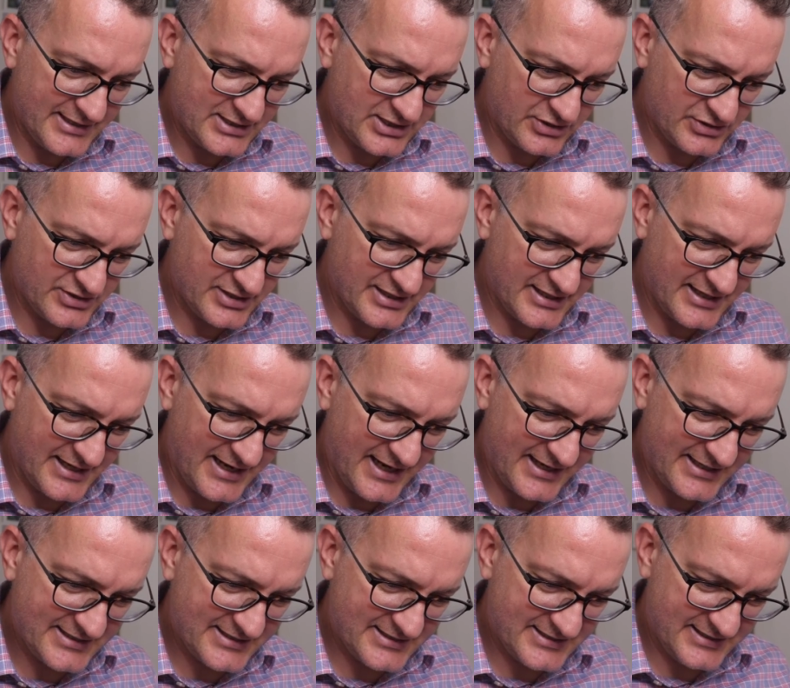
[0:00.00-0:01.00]
let's go to the
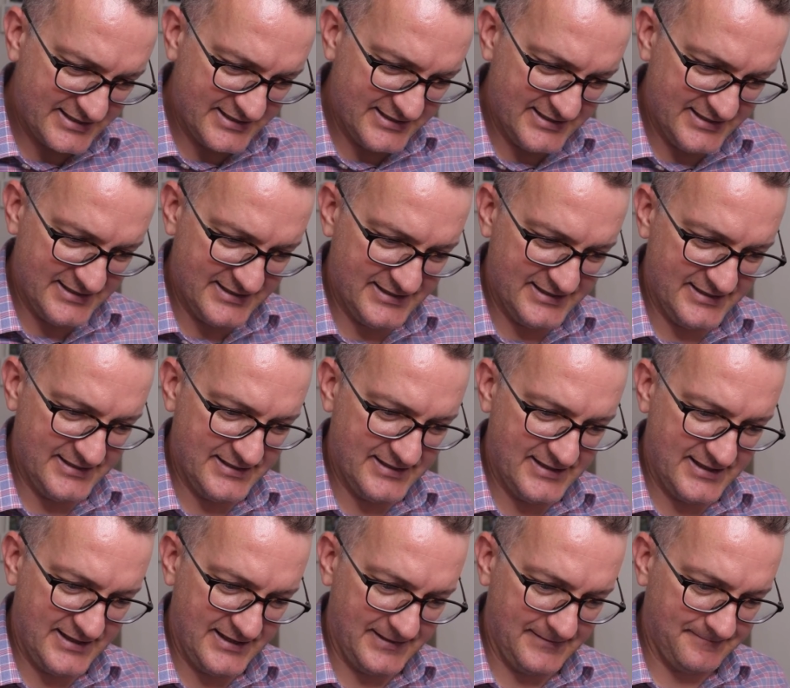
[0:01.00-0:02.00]
next
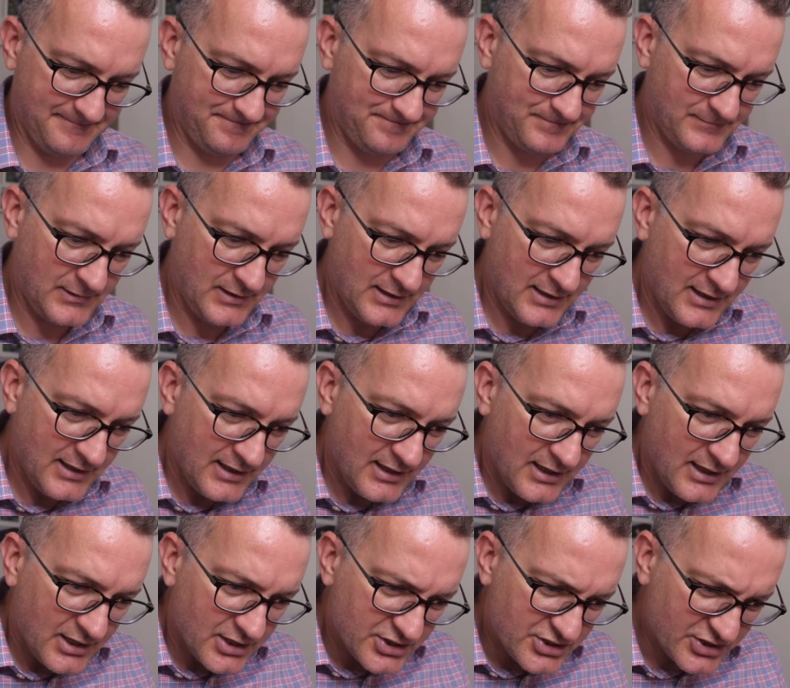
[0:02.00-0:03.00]
thing.
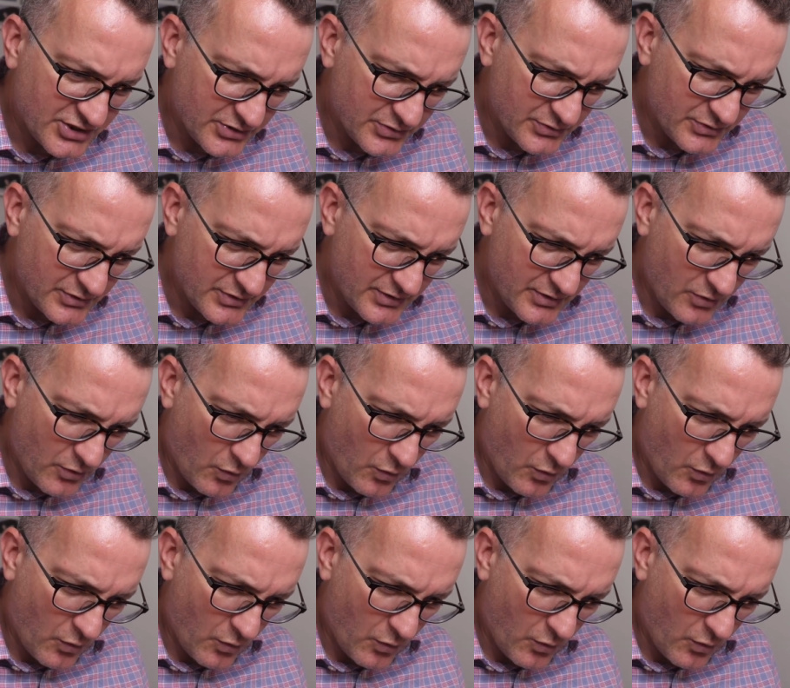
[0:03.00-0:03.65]
So